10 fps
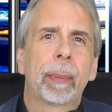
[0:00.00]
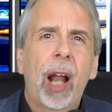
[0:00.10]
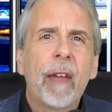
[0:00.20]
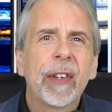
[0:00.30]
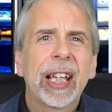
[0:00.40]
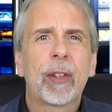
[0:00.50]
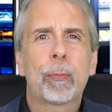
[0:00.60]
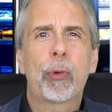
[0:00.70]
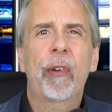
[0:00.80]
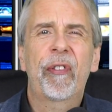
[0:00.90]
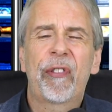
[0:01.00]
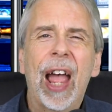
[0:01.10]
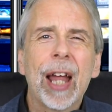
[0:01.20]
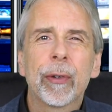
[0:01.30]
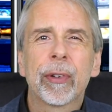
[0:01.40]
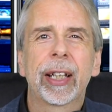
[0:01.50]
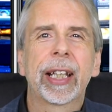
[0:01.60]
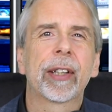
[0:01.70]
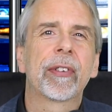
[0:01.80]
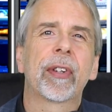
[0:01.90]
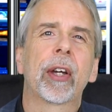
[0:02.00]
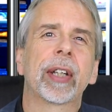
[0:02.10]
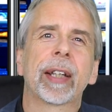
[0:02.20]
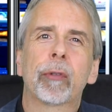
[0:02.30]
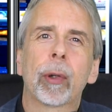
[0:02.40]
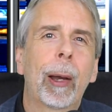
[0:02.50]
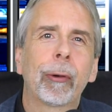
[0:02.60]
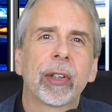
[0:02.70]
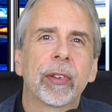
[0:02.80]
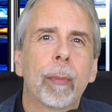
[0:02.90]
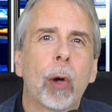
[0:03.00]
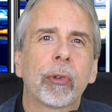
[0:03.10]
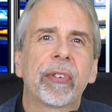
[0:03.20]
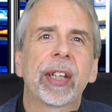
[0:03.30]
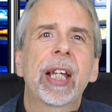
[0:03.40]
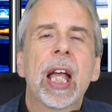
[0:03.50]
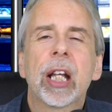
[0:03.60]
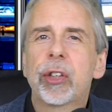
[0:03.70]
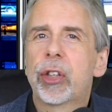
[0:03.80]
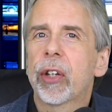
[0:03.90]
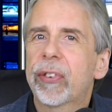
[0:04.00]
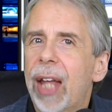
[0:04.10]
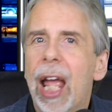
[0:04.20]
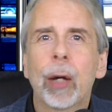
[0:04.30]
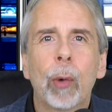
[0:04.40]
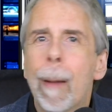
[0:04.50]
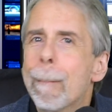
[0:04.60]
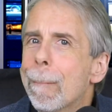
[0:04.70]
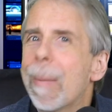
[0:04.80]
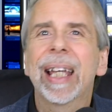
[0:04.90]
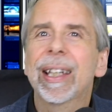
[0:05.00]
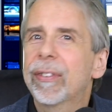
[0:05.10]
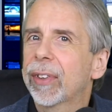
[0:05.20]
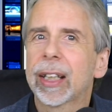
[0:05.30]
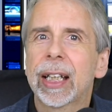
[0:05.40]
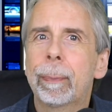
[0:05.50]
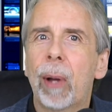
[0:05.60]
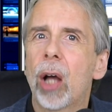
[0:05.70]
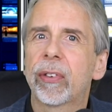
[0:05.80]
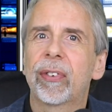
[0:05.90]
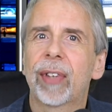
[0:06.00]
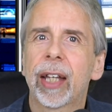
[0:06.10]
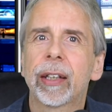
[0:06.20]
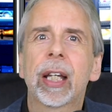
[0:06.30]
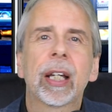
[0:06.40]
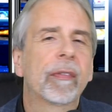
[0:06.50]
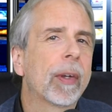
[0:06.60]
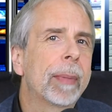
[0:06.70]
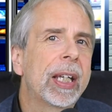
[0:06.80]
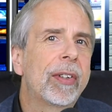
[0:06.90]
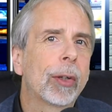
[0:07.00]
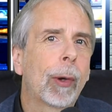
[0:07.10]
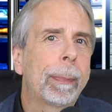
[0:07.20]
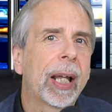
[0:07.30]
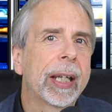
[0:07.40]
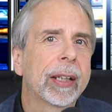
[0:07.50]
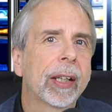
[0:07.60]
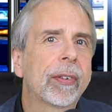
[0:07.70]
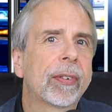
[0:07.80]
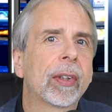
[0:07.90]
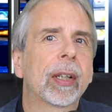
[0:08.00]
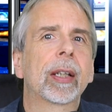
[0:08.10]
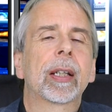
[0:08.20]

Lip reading: But I think it's profoundly concerning for American democracy just how amazingly partisan the media are playing this.